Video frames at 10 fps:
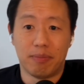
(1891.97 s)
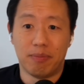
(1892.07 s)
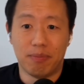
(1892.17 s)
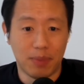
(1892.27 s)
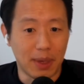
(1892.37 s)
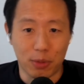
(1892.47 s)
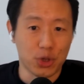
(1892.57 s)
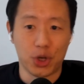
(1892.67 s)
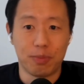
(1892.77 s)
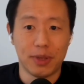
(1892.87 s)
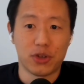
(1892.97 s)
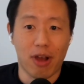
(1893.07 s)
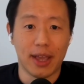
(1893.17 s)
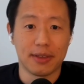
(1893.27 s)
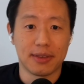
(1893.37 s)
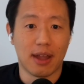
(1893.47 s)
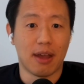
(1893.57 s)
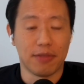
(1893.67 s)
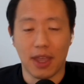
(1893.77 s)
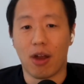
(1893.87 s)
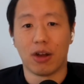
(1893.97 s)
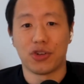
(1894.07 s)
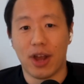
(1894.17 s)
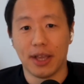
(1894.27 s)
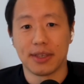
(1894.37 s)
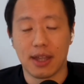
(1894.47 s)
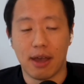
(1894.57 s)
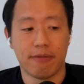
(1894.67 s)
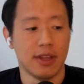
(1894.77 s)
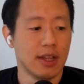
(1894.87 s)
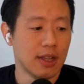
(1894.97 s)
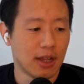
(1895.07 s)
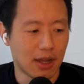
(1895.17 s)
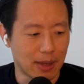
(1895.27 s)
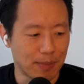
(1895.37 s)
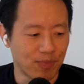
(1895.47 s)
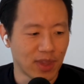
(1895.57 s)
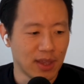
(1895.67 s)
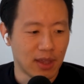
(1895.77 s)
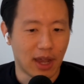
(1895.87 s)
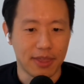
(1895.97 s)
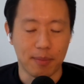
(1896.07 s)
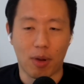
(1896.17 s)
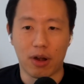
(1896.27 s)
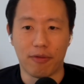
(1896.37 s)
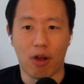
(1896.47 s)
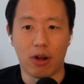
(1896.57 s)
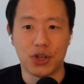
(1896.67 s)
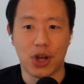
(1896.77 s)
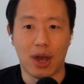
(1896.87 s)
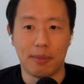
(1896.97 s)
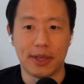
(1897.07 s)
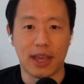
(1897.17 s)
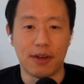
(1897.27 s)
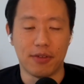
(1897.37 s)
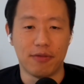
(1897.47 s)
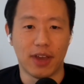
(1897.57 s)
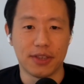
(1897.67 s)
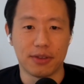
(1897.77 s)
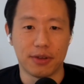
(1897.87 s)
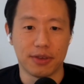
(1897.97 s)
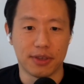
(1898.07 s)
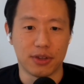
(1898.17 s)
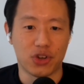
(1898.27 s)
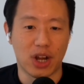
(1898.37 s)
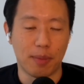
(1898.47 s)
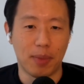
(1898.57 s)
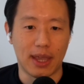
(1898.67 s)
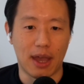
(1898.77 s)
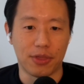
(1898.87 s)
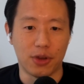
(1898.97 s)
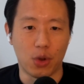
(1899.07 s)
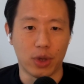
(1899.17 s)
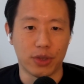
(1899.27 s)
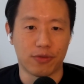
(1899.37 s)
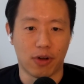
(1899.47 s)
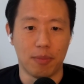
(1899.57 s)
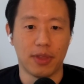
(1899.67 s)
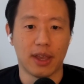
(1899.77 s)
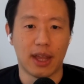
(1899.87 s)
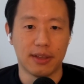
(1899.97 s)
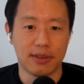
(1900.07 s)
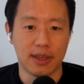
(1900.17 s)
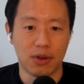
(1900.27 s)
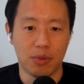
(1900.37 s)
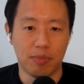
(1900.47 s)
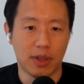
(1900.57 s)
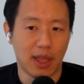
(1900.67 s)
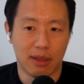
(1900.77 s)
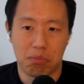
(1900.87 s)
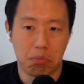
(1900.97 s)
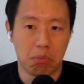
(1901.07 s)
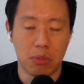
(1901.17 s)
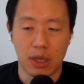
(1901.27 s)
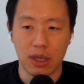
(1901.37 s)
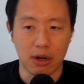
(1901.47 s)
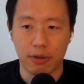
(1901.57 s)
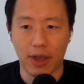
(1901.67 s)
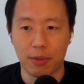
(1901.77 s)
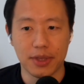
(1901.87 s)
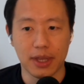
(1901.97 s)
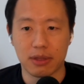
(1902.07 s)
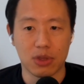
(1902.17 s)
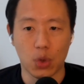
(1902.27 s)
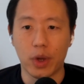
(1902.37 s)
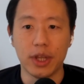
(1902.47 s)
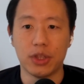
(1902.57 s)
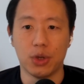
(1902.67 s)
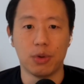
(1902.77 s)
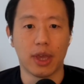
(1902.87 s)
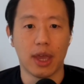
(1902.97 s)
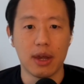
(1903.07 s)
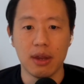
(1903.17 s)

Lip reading: People should be trying stuff. They are trying stuff. I think part of our job as kind of investors is to try to pick out the noise from the kind of signal. But like, if I was like 22 again,